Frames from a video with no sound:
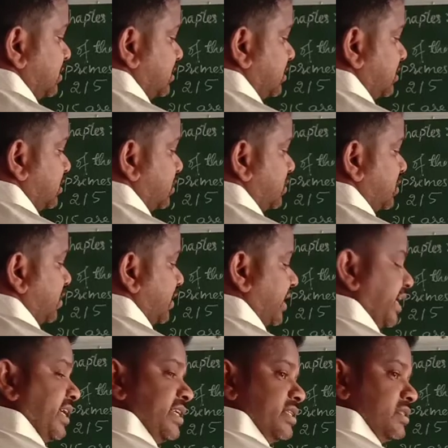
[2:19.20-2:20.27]
into
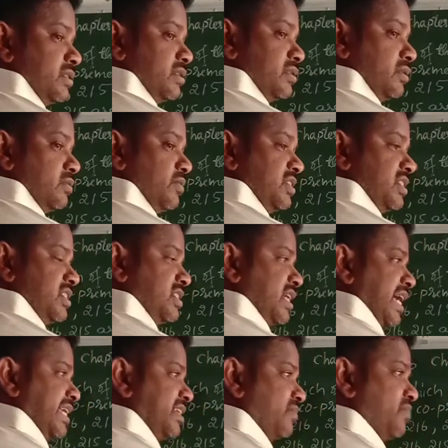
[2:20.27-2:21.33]
30. We just
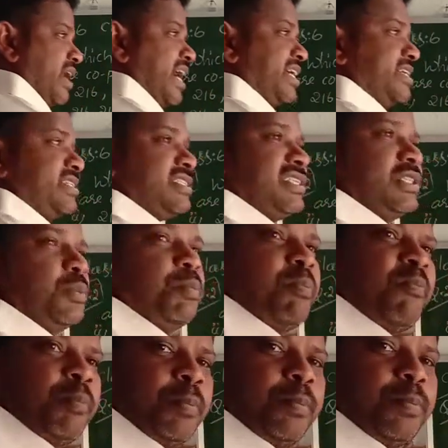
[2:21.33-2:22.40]
write the factors in the
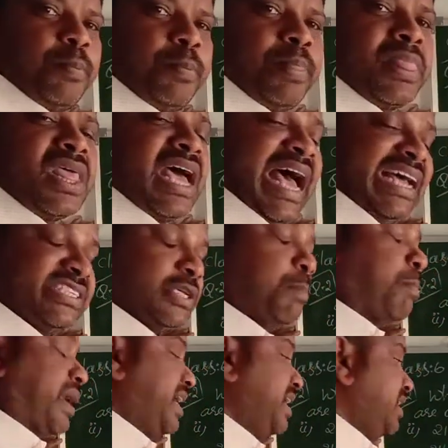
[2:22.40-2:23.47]
as a
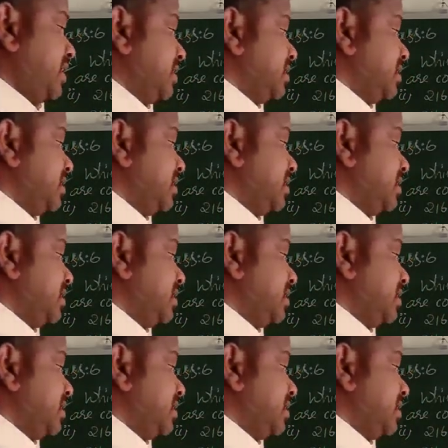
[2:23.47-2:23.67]
pair.